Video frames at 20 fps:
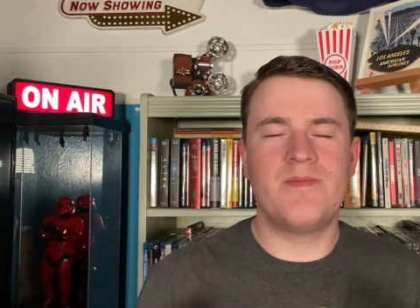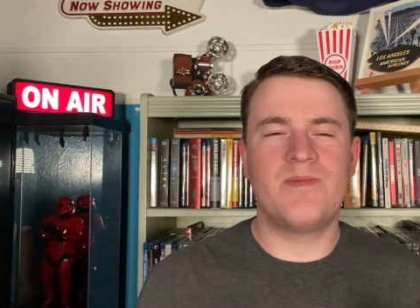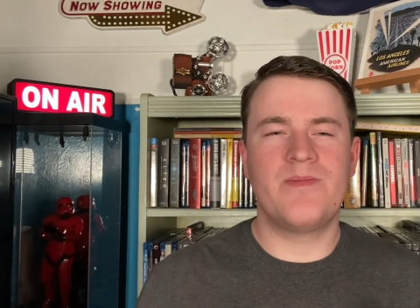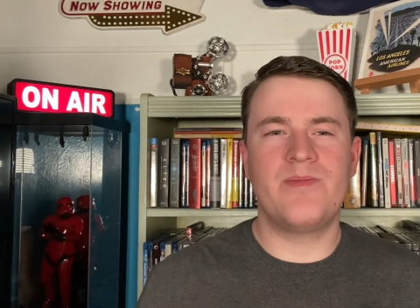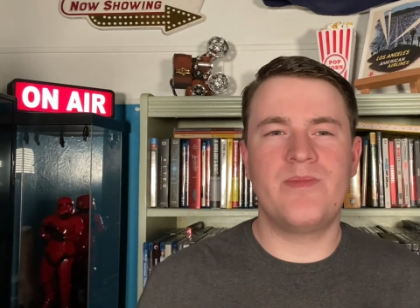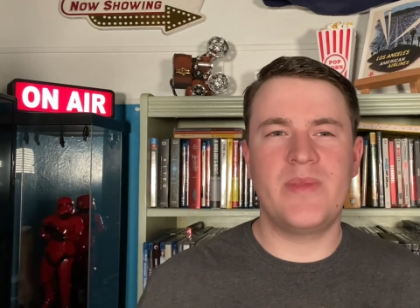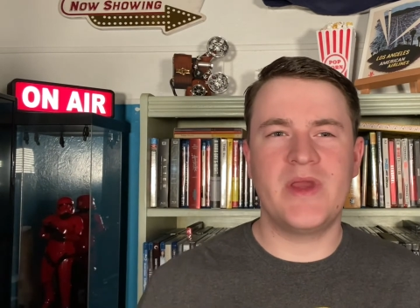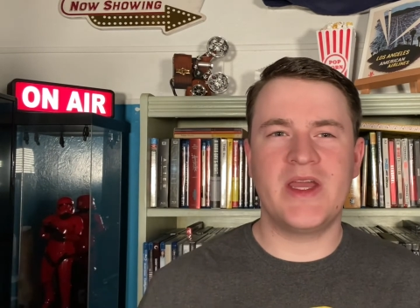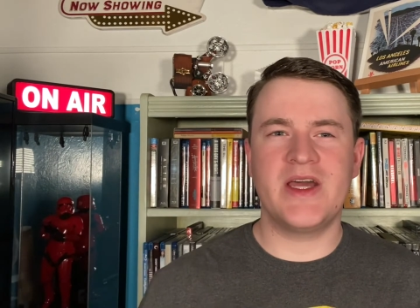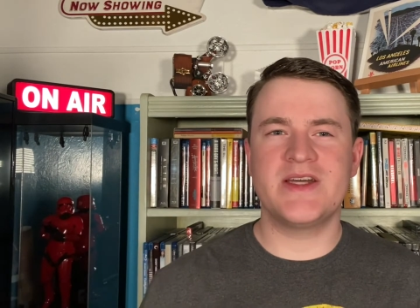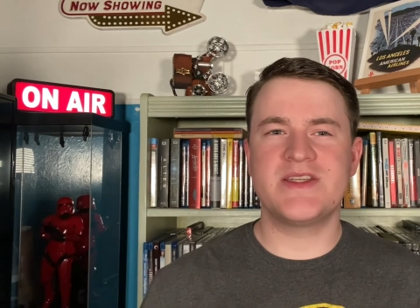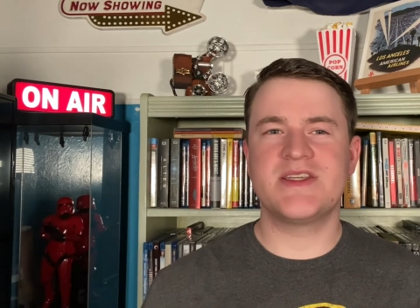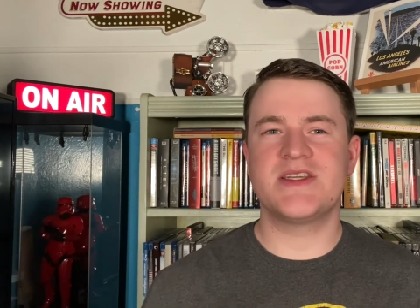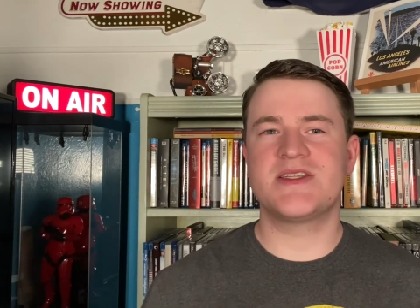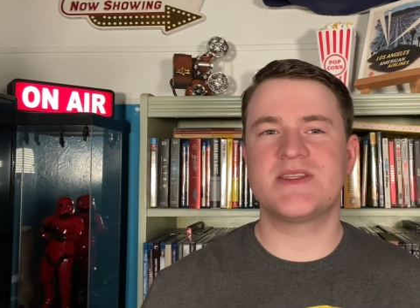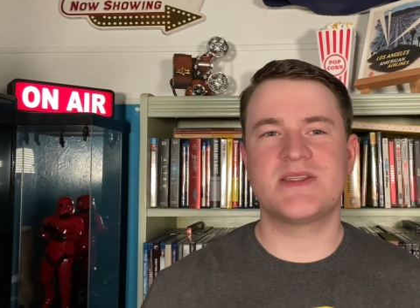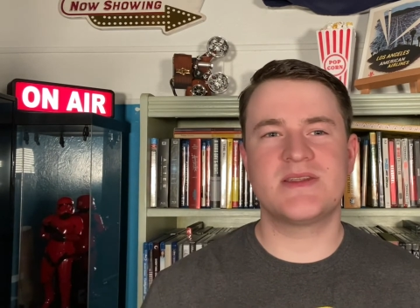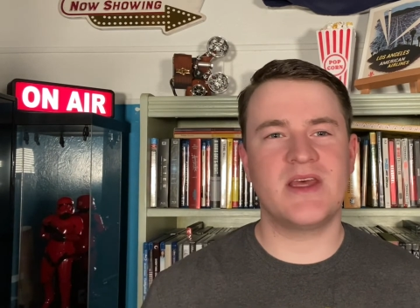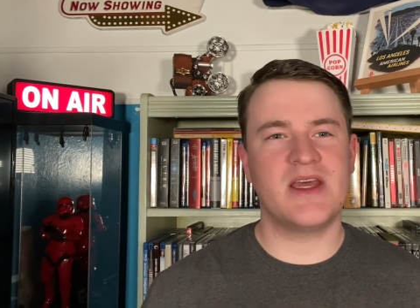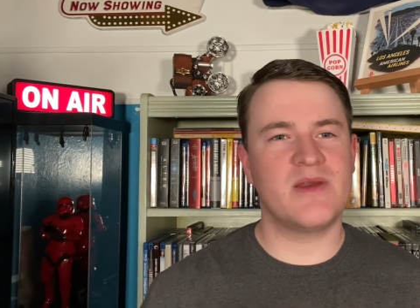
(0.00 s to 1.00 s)
Because
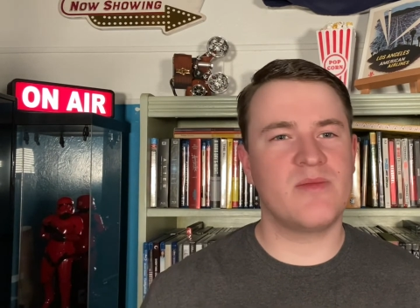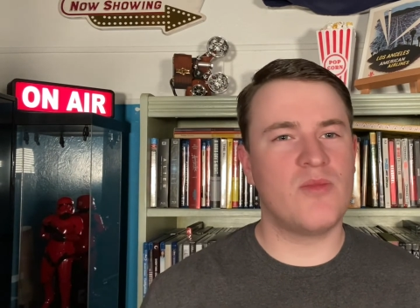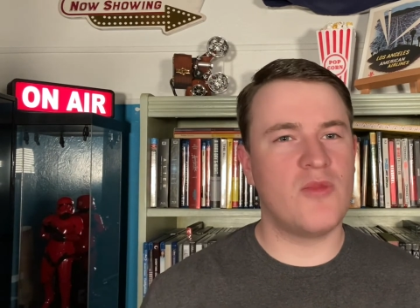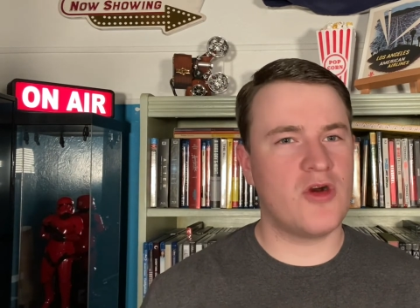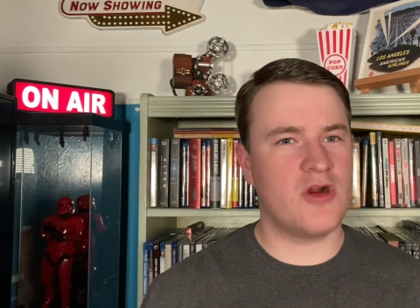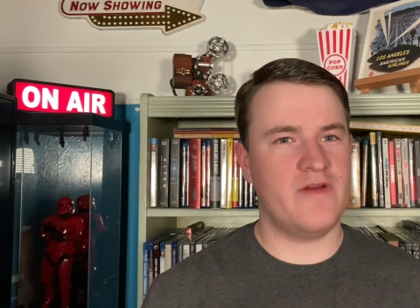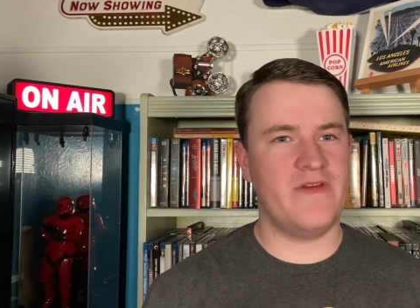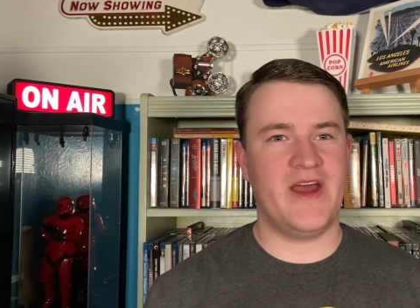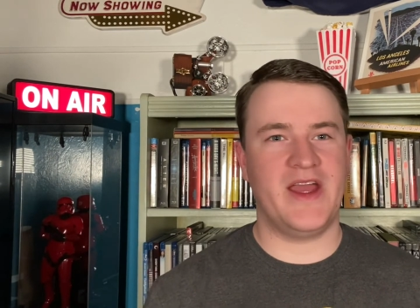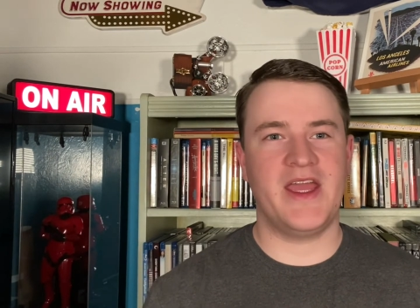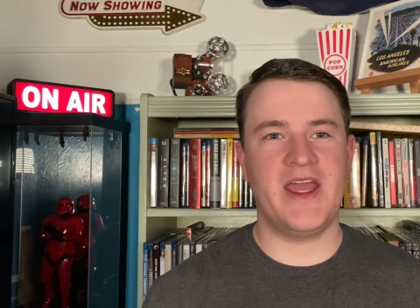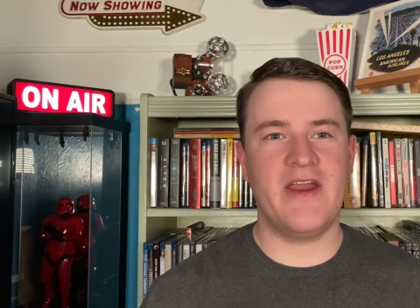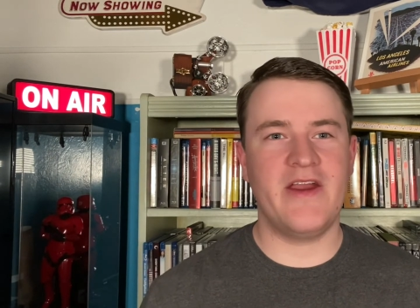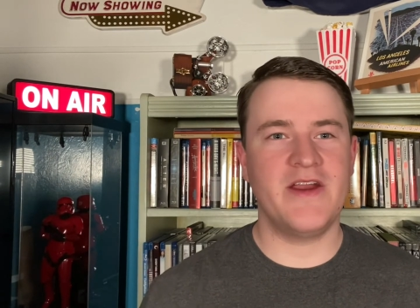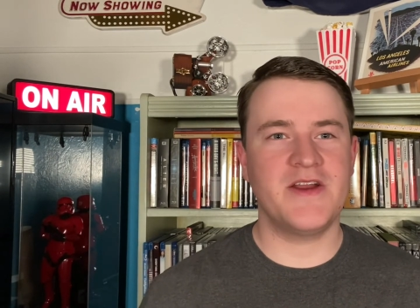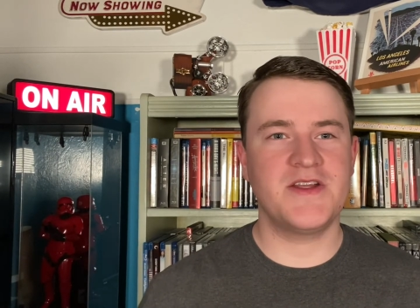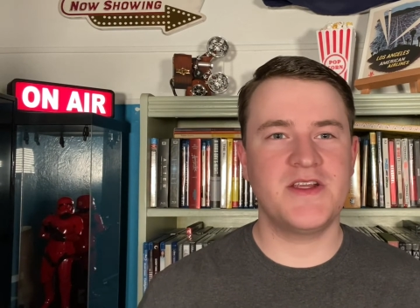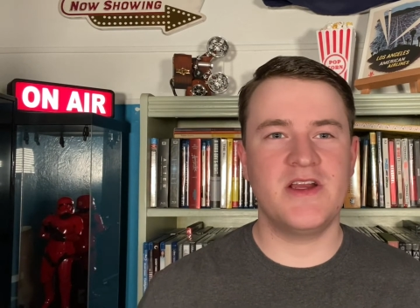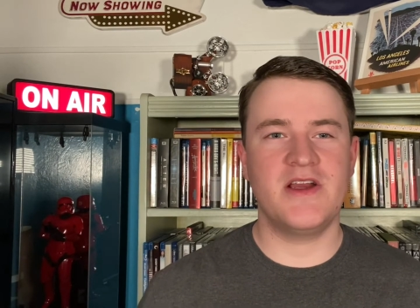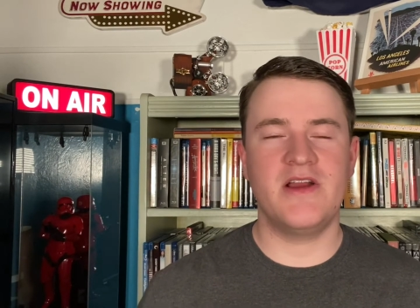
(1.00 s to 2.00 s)
it's like more of that
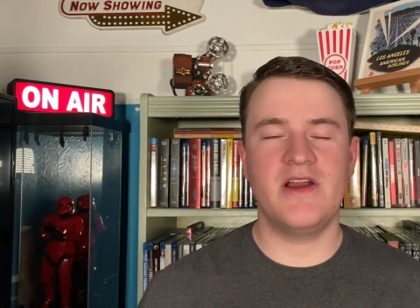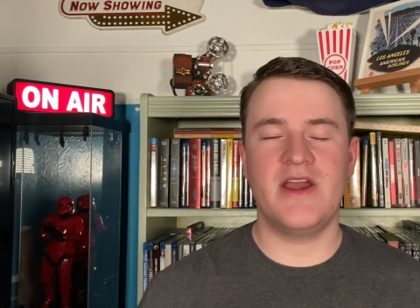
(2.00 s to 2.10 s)
character,